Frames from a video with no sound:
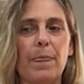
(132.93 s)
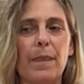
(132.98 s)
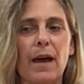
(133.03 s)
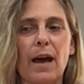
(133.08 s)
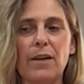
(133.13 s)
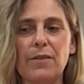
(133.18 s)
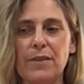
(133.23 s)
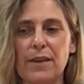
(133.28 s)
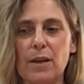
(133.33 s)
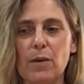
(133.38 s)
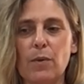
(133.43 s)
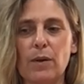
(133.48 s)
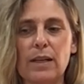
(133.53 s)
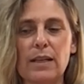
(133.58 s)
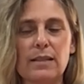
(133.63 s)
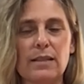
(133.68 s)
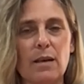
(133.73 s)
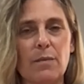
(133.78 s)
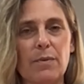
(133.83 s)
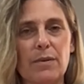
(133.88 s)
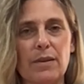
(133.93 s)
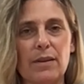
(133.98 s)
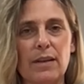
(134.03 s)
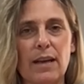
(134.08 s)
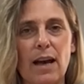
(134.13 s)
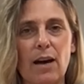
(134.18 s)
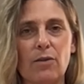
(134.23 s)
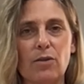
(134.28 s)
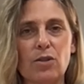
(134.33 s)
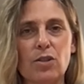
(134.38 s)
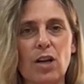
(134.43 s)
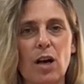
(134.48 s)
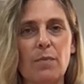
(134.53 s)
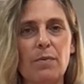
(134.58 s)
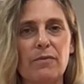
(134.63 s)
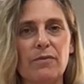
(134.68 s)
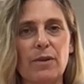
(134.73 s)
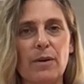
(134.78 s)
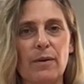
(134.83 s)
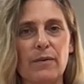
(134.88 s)
I think when it's up at the countertop,
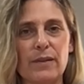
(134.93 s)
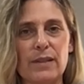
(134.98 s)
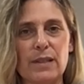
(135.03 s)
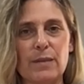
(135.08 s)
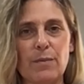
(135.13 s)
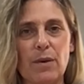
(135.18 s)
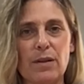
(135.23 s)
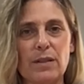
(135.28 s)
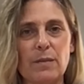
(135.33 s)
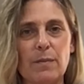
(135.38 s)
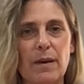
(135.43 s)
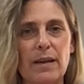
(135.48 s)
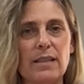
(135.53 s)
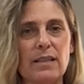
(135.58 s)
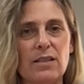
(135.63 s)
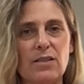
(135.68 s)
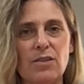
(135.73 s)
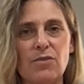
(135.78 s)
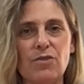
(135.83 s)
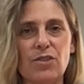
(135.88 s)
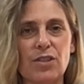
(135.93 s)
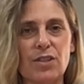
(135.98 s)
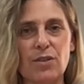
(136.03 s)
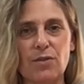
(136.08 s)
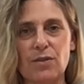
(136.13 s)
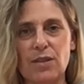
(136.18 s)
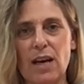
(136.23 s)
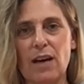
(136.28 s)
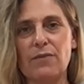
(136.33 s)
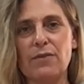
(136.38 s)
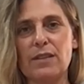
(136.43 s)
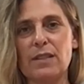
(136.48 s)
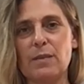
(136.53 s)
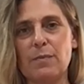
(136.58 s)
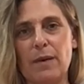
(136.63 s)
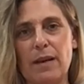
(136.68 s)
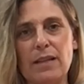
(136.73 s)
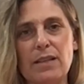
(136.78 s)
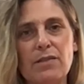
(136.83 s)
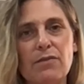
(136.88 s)
if you have a small space and you just don't have the
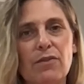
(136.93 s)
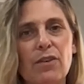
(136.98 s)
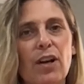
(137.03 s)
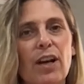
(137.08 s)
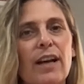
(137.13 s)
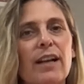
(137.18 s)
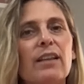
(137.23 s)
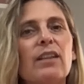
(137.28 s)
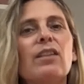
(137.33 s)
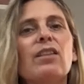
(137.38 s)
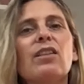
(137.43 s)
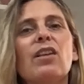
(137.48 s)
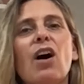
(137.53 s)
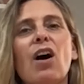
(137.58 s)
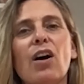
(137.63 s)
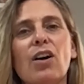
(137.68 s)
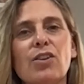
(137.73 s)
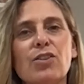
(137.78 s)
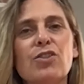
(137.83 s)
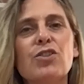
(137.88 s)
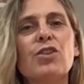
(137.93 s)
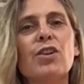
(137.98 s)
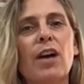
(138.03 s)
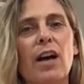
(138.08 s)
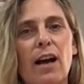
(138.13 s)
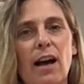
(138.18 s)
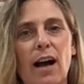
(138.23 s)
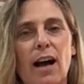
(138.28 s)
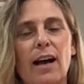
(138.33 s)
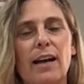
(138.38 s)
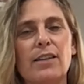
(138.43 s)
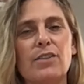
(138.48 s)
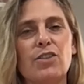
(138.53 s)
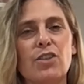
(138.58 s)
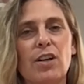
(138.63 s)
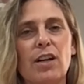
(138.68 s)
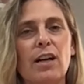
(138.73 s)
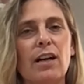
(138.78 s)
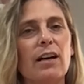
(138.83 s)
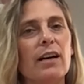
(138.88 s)
space for a large high
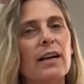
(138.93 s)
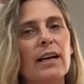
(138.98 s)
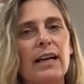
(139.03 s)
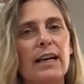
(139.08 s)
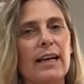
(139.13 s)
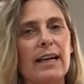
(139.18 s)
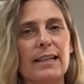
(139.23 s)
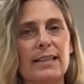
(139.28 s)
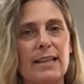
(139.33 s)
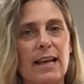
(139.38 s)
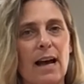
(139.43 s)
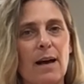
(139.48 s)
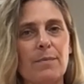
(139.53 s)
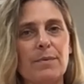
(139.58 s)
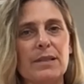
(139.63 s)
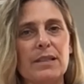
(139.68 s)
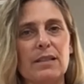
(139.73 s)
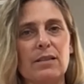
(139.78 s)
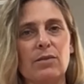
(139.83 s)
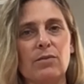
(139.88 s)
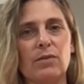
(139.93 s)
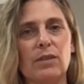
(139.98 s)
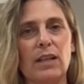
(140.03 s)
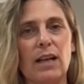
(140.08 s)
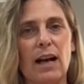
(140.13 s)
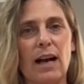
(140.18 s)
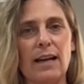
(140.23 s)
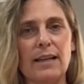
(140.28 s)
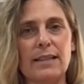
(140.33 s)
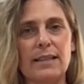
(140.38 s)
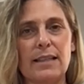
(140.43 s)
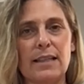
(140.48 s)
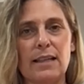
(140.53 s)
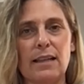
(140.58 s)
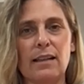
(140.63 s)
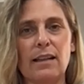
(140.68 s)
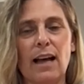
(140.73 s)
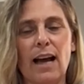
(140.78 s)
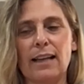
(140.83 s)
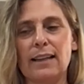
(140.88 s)
chair, it's absolutely
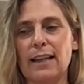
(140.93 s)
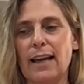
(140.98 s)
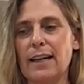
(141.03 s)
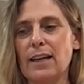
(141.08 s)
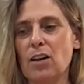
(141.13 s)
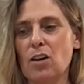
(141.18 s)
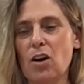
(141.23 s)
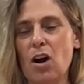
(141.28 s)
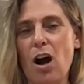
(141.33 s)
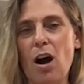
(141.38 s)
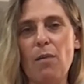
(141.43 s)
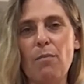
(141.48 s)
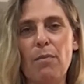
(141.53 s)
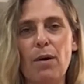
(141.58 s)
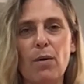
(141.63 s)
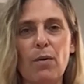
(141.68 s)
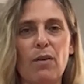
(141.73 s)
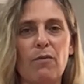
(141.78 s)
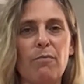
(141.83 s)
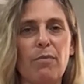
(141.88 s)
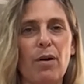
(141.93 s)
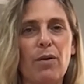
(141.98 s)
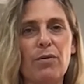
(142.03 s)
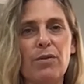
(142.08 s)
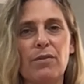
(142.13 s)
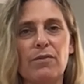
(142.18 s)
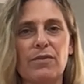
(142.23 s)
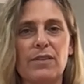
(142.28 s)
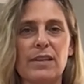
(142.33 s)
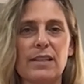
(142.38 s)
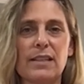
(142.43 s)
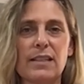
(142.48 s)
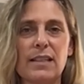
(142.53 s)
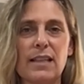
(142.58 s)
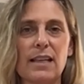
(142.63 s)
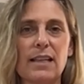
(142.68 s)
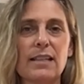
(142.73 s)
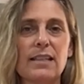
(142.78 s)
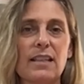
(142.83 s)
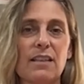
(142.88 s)
ideal. I like a combo of both of these
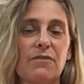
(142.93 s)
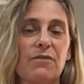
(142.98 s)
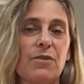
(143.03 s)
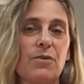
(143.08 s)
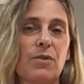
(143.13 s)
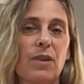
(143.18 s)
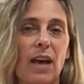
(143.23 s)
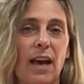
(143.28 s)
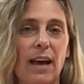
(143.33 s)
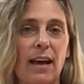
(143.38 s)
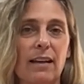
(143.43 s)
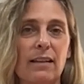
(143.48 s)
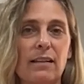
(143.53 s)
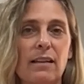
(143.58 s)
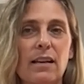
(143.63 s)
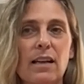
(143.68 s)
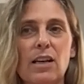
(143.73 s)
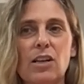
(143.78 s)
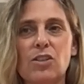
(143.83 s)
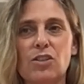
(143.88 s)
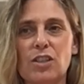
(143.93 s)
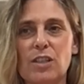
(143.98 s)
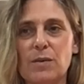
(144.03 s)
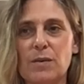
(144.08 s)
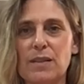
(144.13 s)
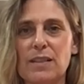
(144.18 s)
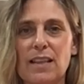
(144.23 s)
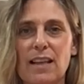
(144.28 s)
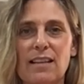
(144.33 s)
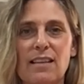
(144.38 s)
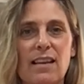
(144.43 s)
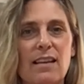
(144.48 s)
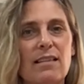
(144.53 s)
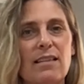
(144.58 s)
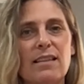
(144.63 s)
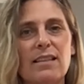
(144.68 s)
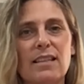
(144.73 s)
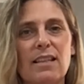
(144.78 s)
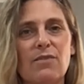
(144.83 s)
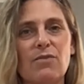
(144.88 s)
things if you can, just because I think
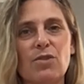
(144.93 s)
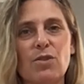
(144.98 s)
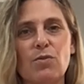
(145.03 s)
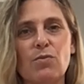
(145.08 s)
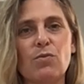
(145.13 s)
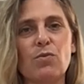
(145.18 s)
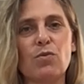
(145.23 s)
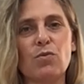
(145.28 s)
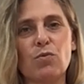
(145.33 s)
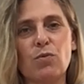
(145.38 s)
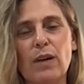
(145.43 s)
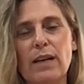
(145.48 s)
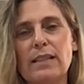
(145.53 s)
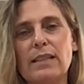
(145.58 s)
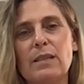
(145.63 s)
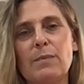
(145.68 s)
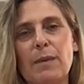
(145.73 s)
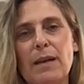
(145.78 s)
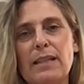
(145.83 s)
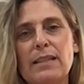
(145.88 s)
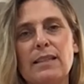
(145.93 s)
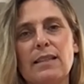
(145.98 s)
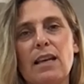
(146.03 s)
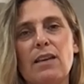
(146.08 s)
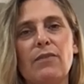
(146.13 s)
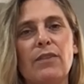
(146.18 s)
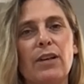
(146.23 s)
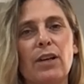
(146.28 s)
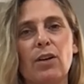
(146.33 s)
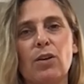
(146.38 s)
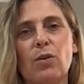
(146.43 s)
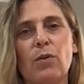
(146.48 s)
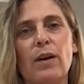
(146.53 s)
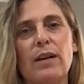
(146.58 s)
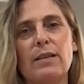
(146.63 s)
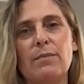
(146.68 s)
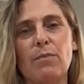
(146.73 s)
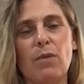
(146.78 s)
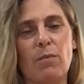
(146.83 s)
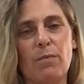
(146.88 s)
this gives you great space saving and
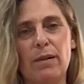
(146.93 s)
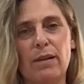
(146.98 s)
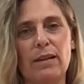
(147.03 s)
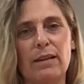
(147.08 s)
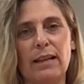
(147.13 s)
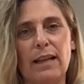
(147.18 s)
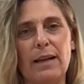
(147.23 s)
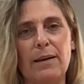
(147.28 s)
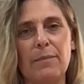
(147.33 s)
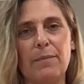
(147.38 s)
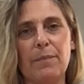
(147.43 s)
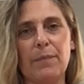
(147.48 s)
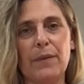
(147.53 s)
great mobility.